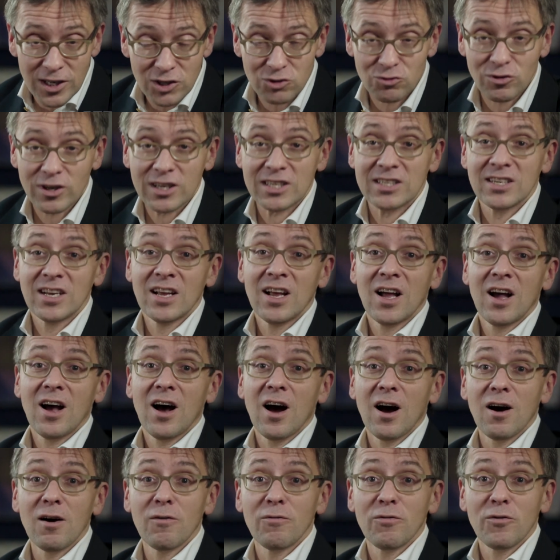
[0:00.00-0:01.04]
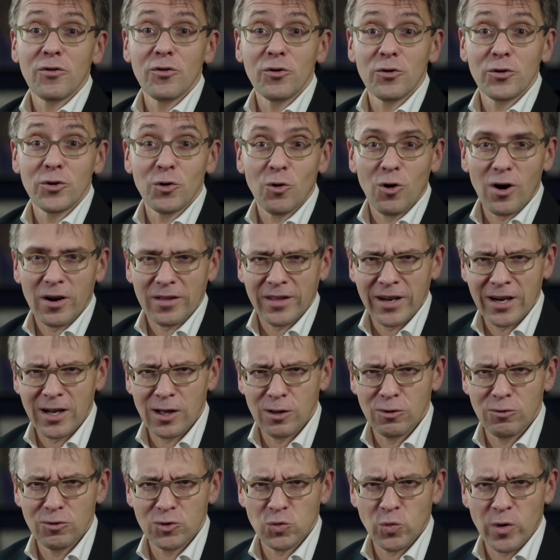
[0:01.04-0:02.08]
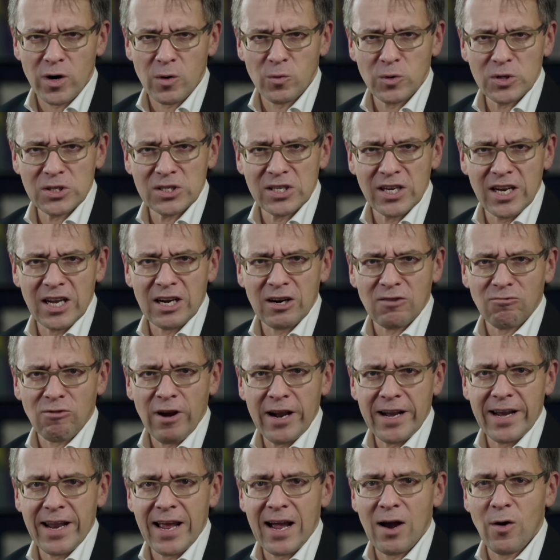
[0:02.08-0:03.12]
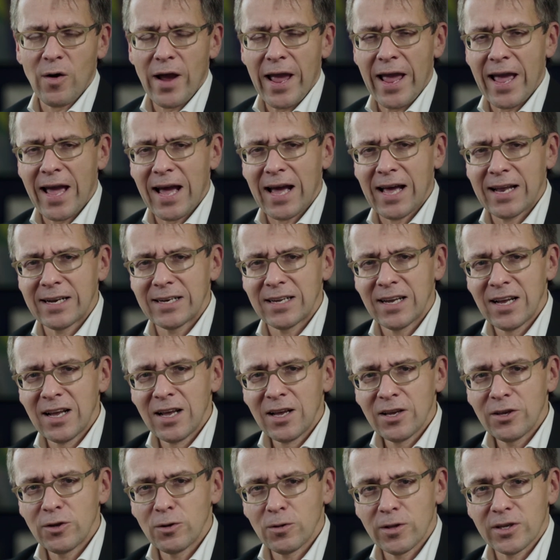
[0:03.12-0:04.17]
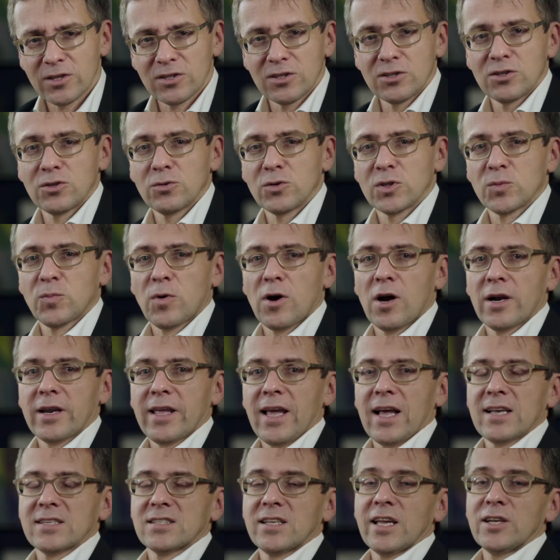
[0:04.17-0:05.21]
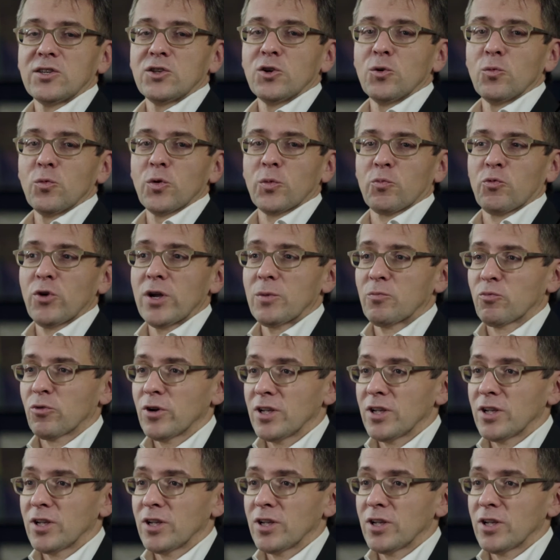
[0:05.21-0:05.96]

District of New York. That includes where we're sitting right now. And you listen to his podcast, Stay Tuned with Preet.